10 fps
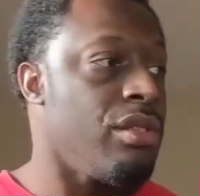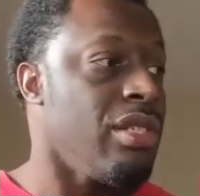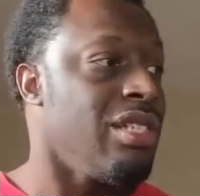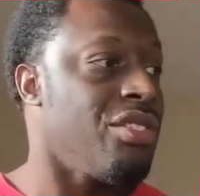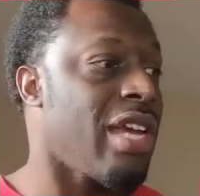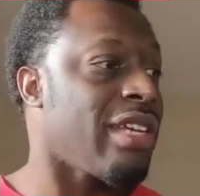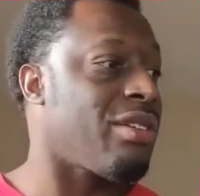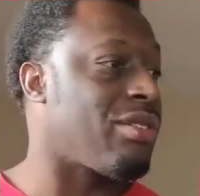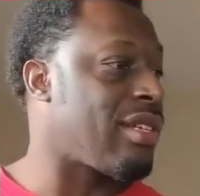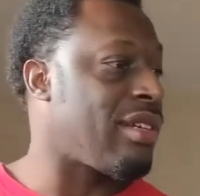You need to check
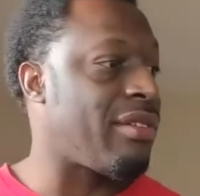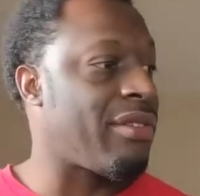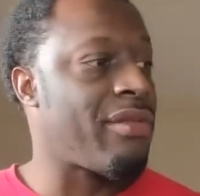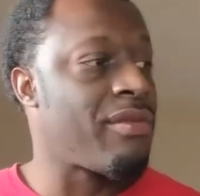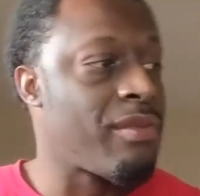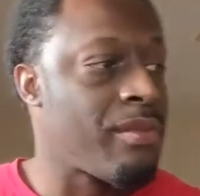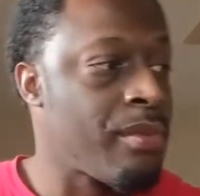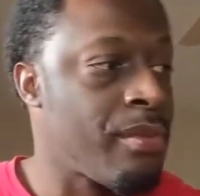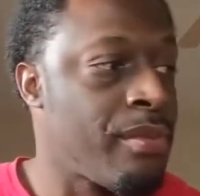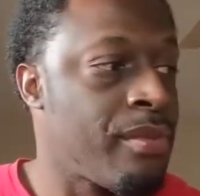yourself,
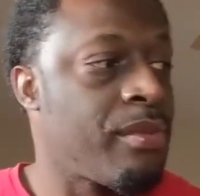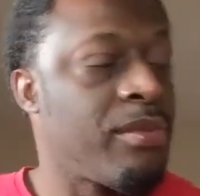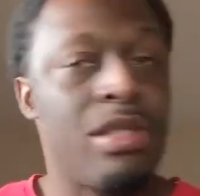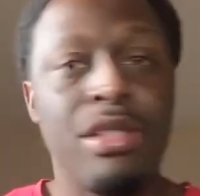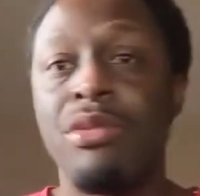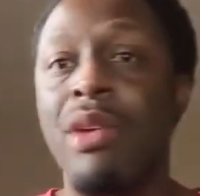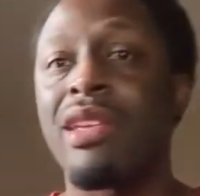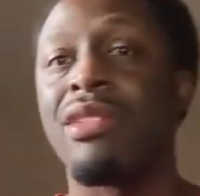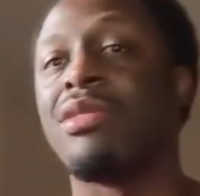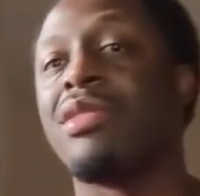or you
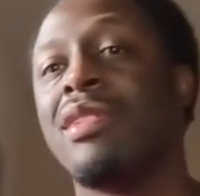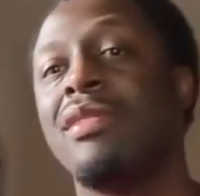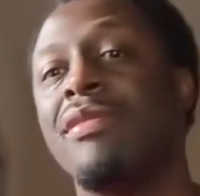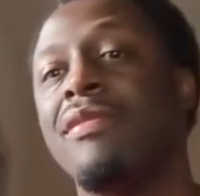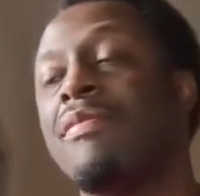wreck yourself.